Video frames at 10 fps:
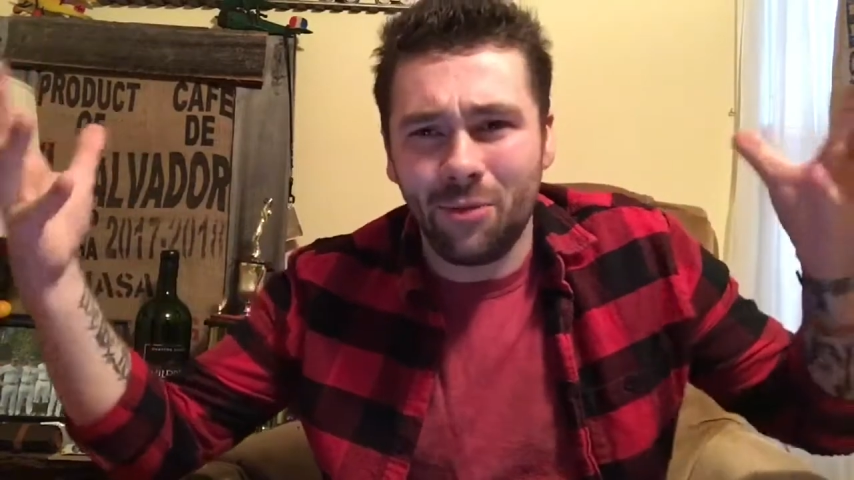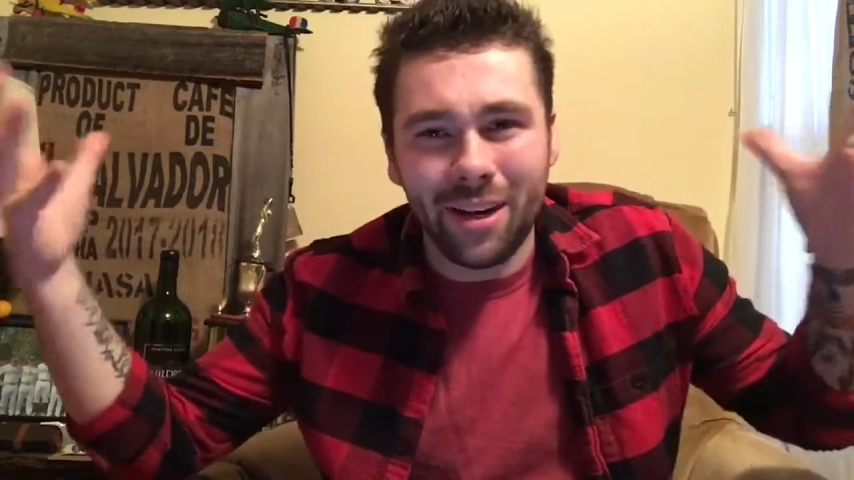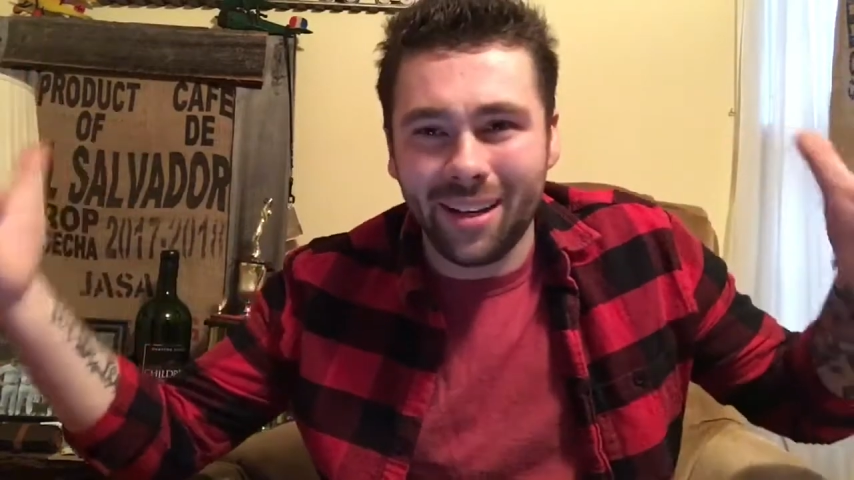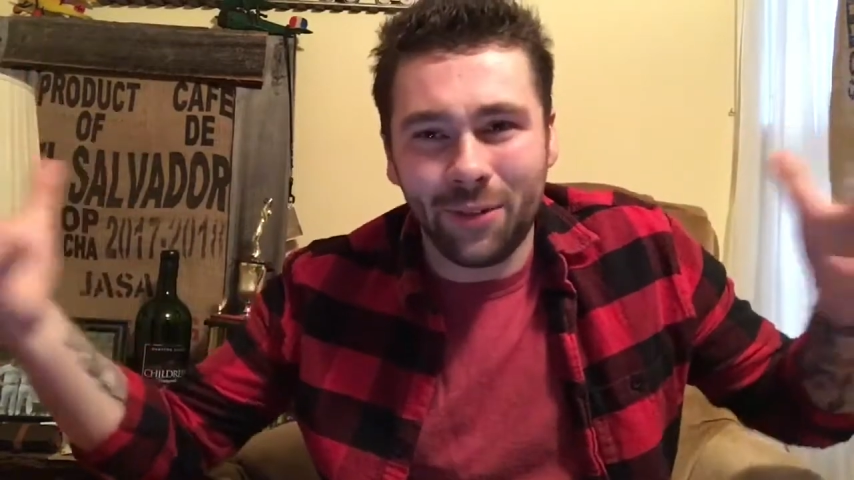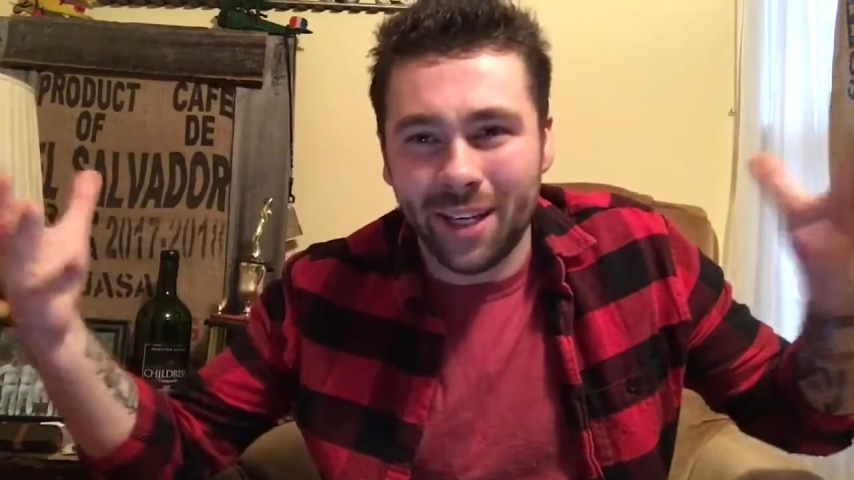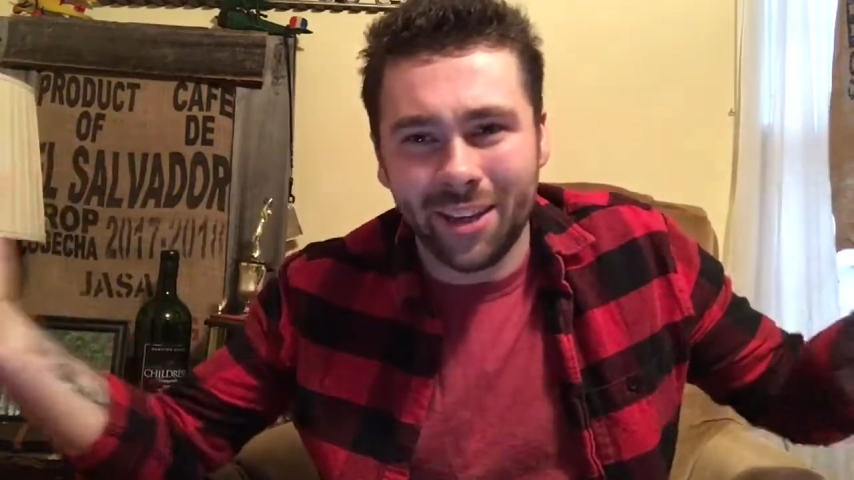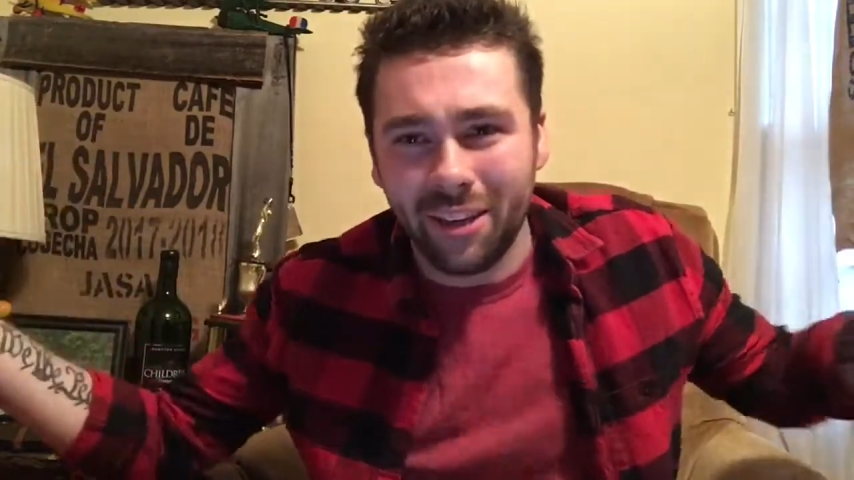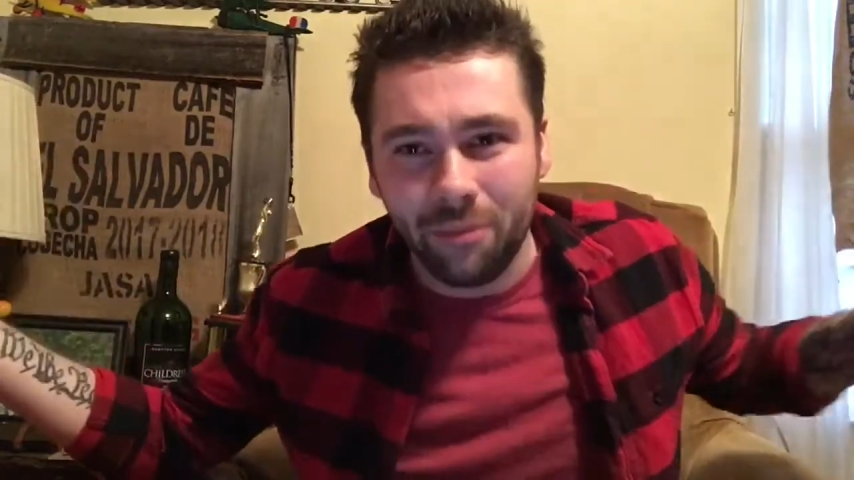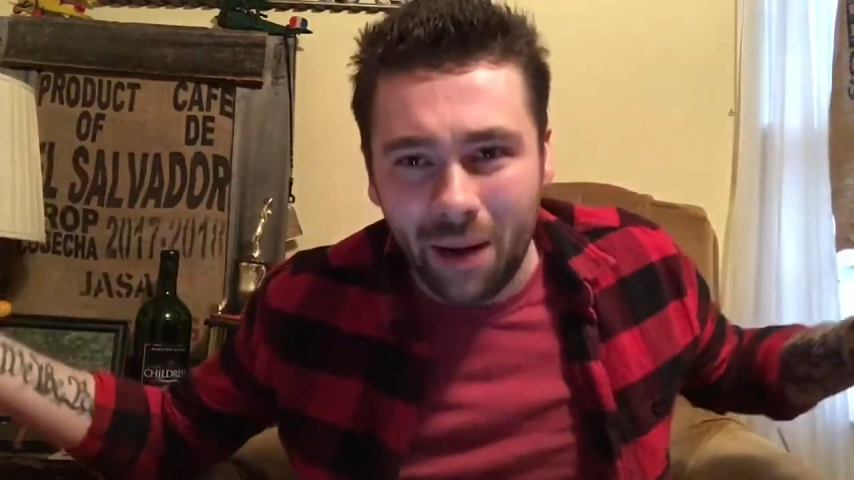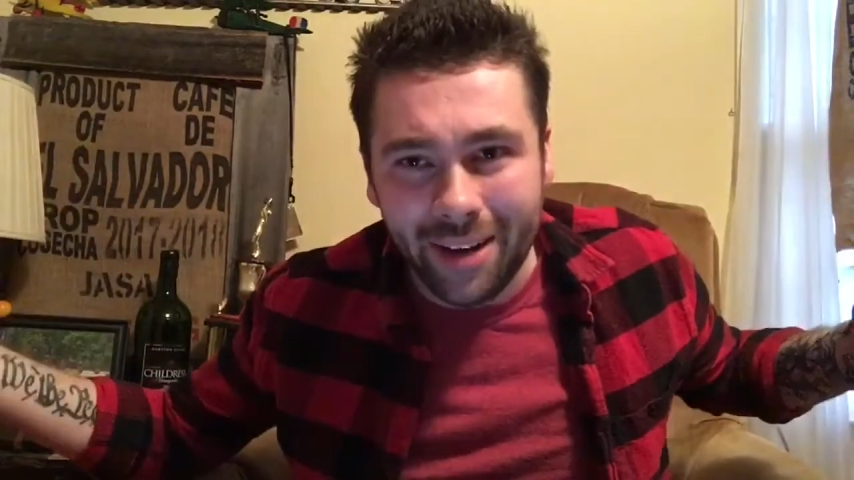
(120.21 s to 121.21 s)
what what could
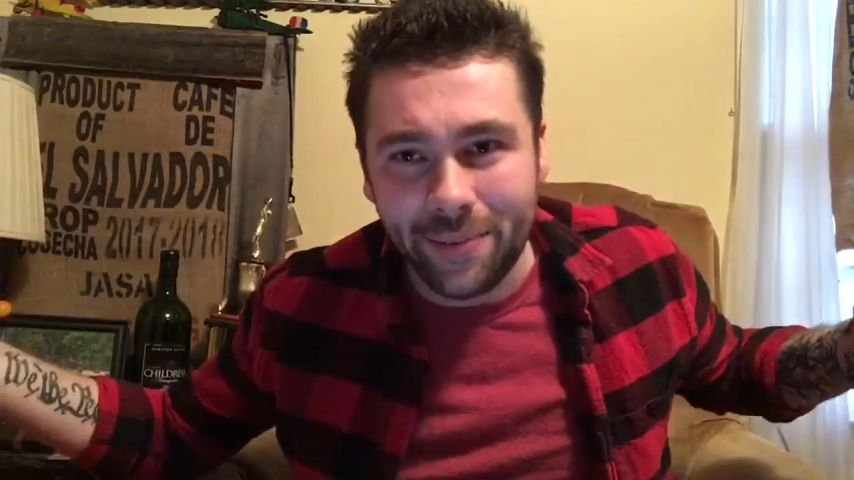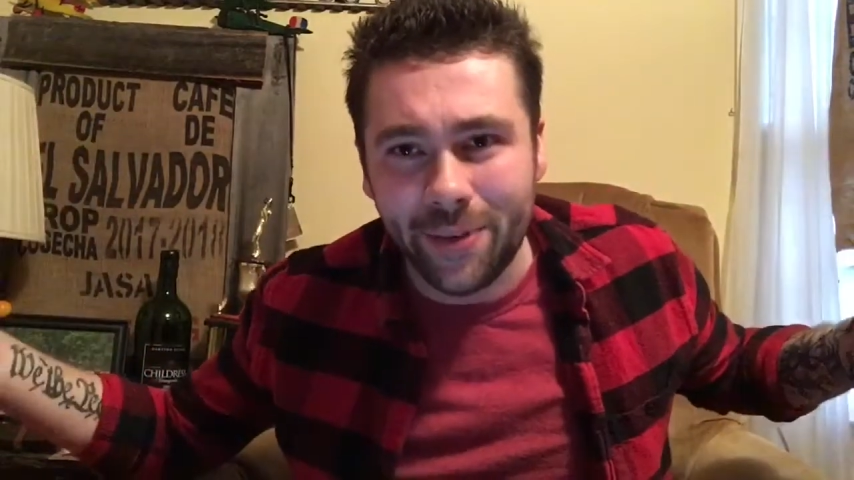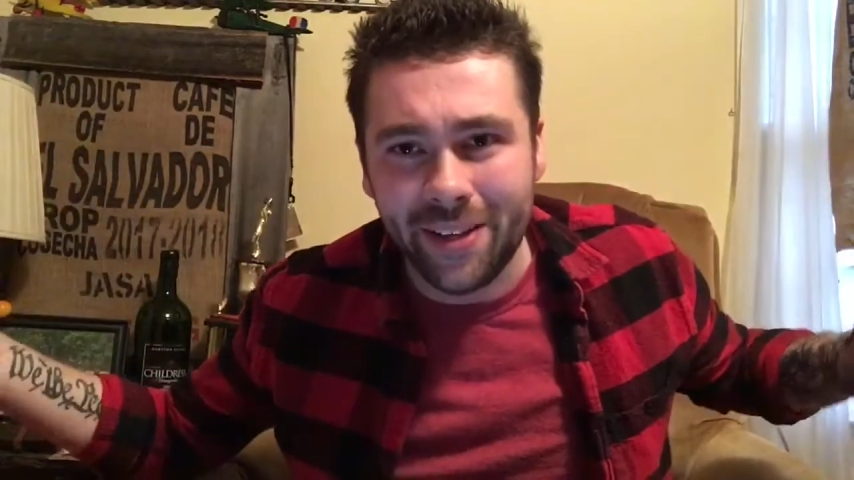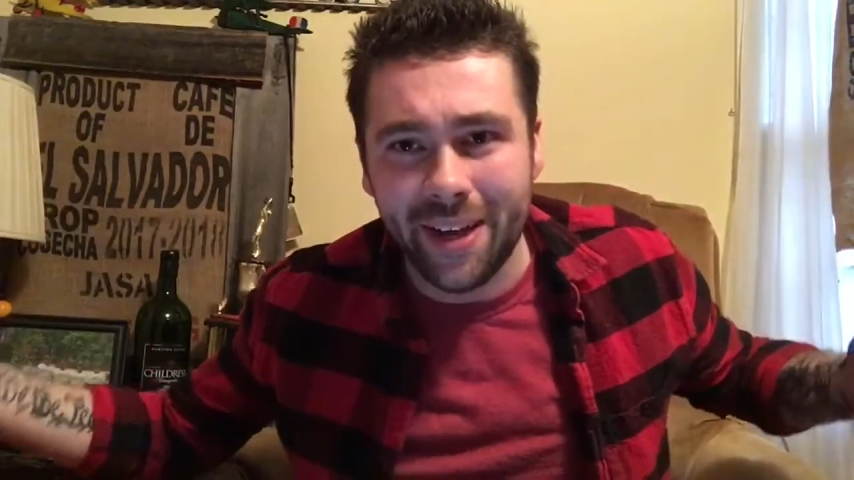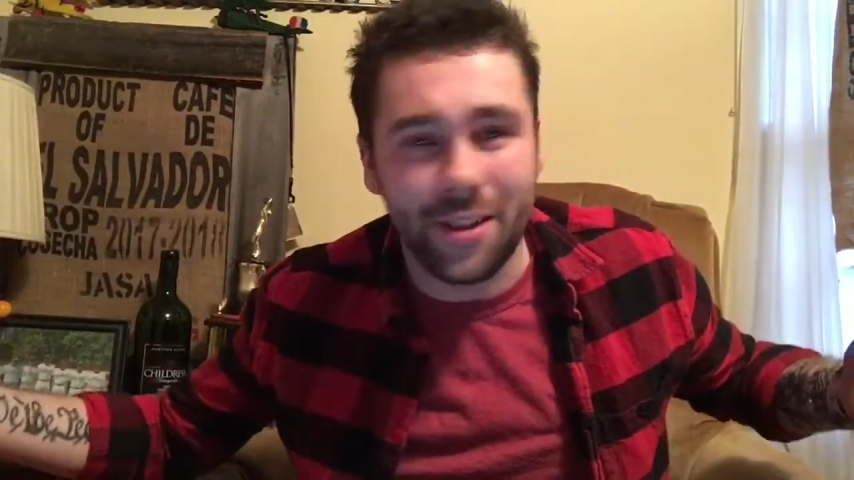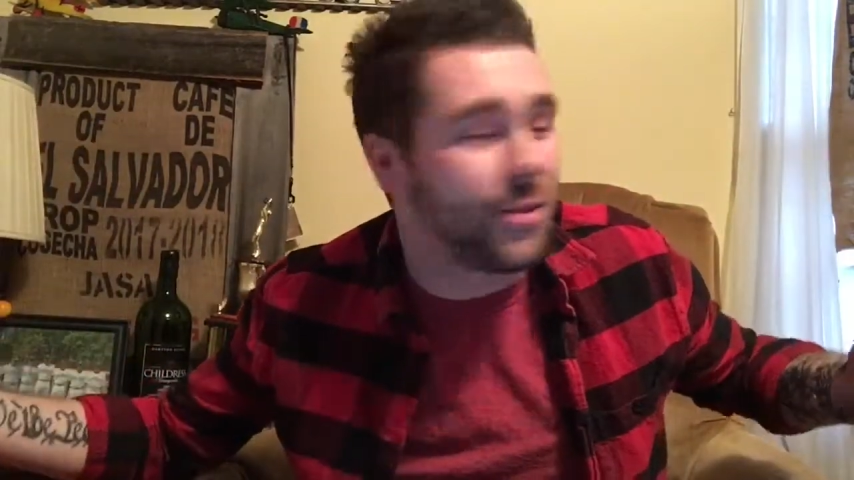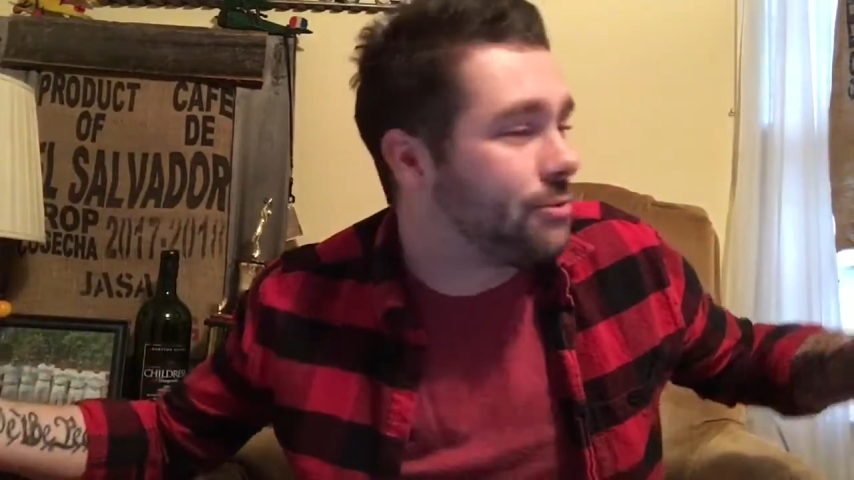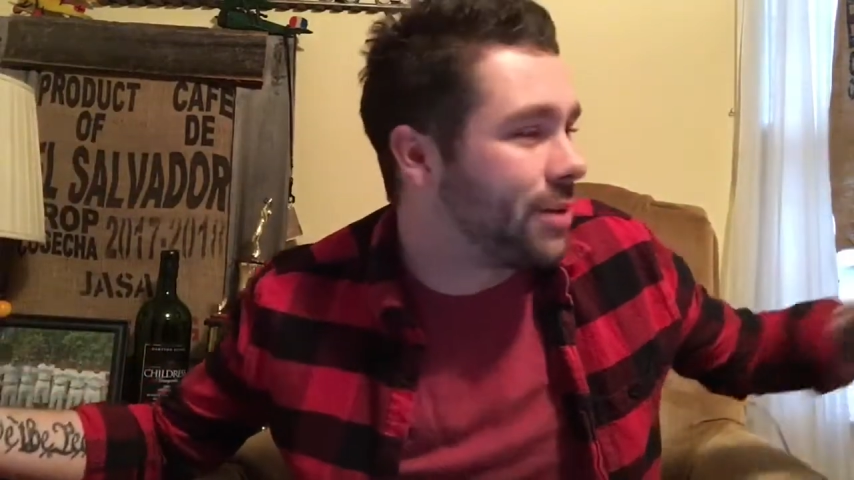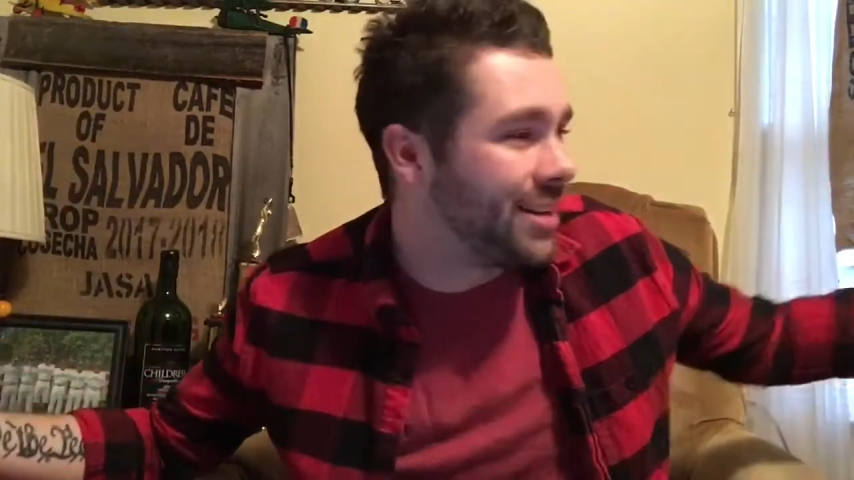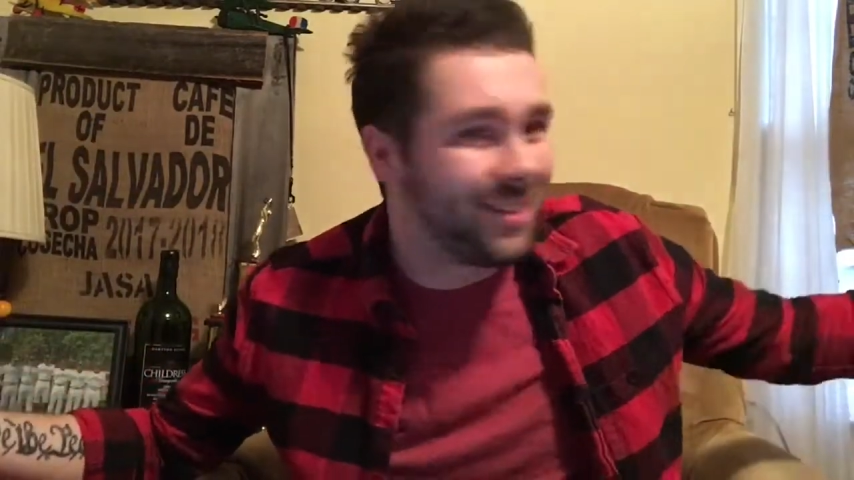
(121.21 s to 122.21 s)
he have possibly said that the
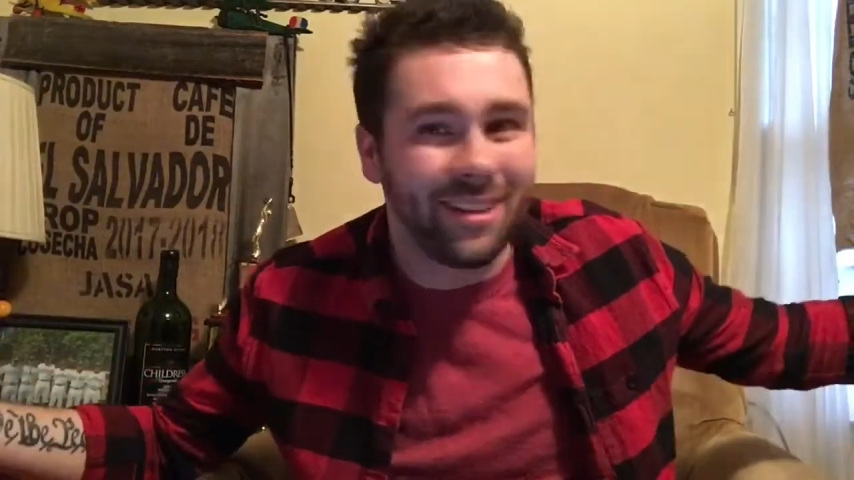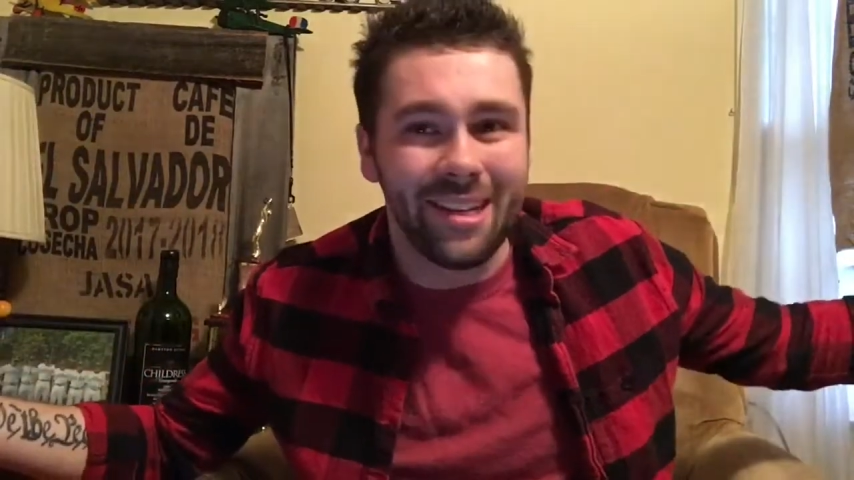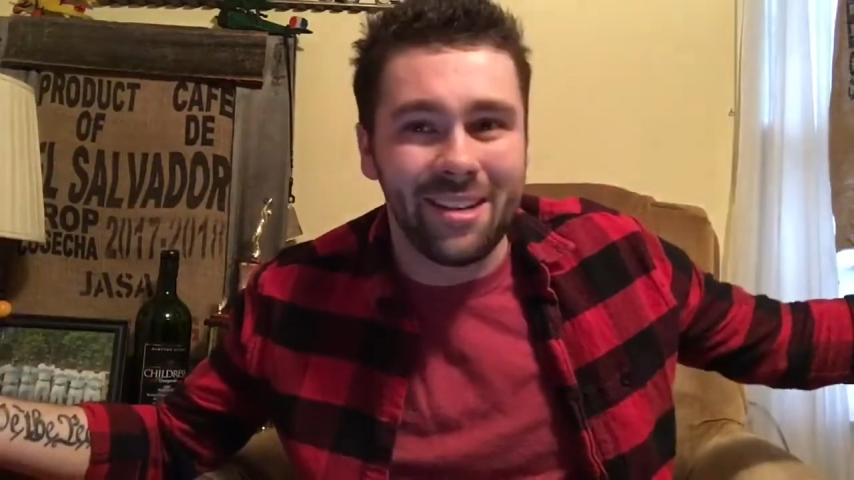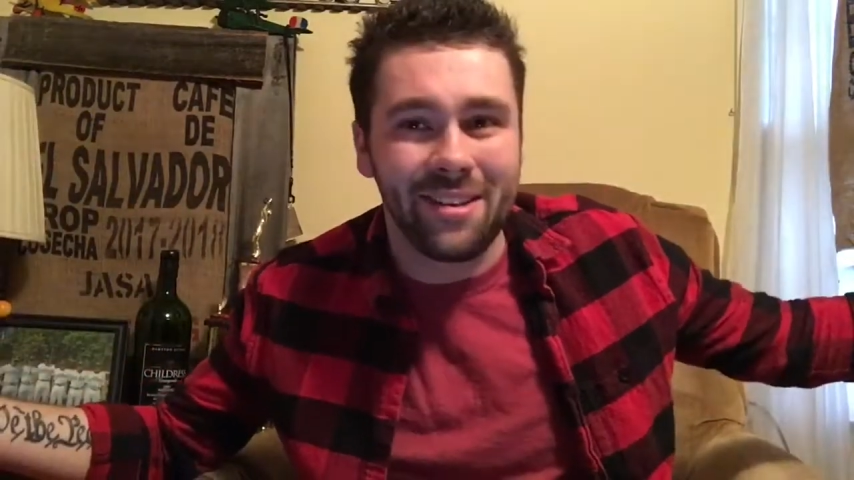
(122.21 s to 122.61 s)
rest didn't